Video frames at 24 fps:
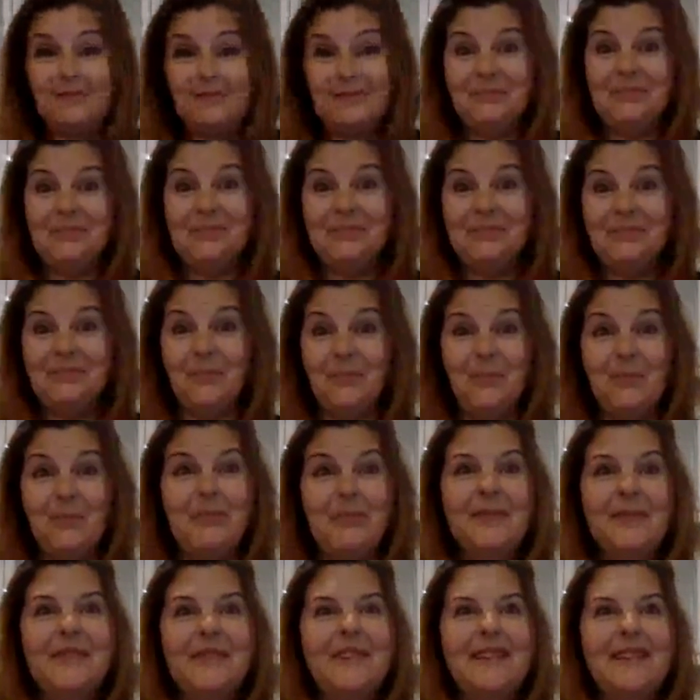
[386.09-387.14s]
I put the link
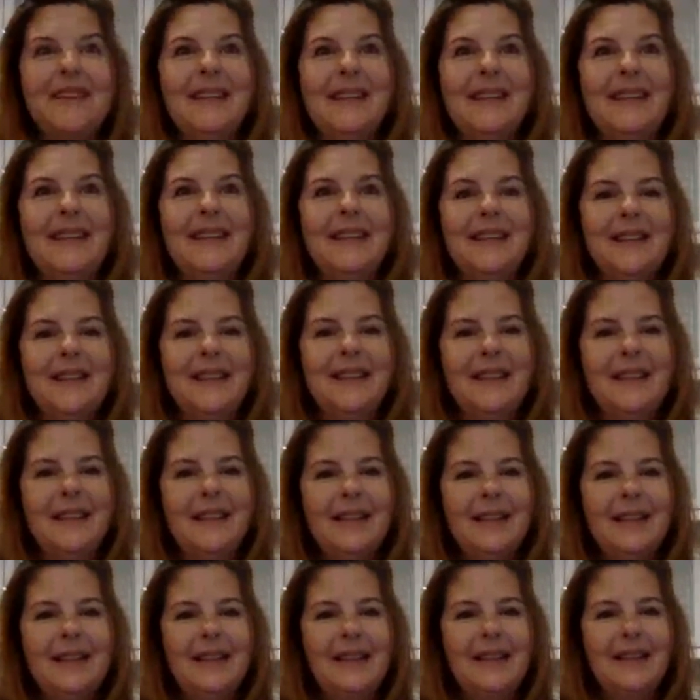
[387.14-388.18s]
in the um,
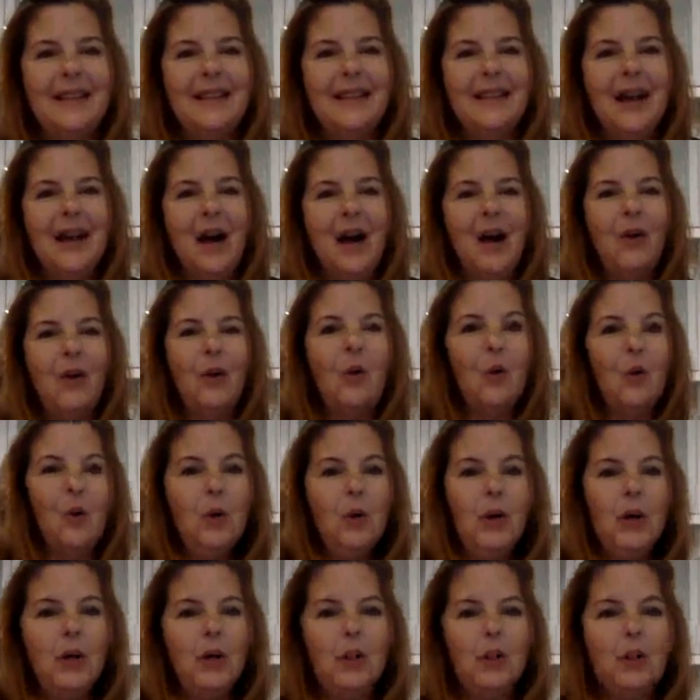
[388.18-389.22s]
comments. Oh,
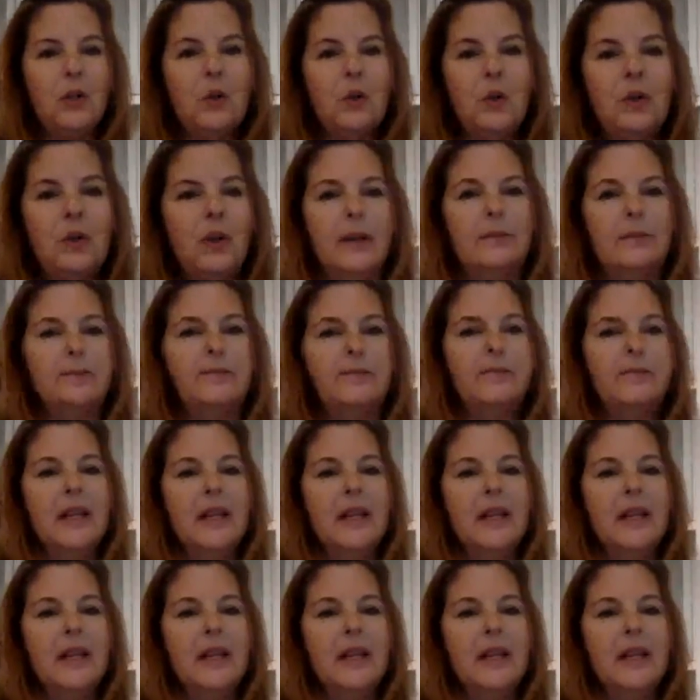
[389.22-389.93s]
cool, cool.